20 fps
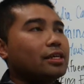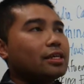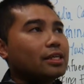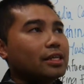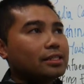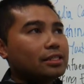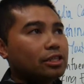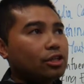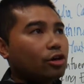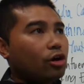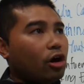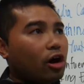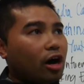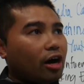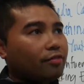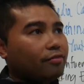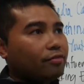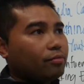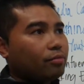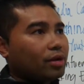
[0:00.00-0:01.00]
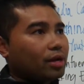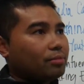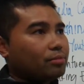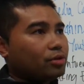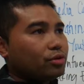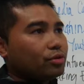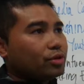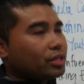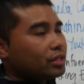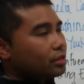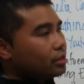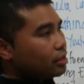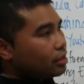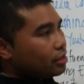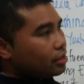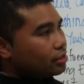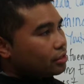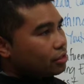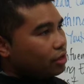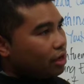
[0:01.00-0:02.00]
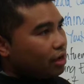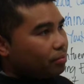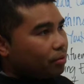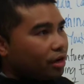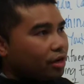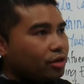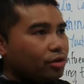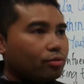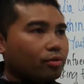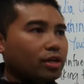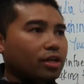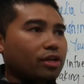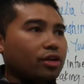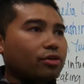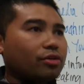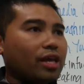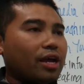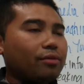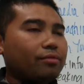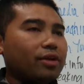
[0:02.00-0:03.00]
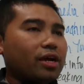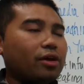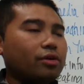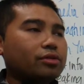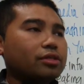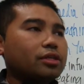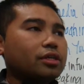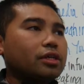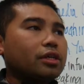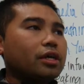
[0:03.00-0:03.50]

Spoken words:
That's a little off from what I'm doing. So I probably don't want to go that route.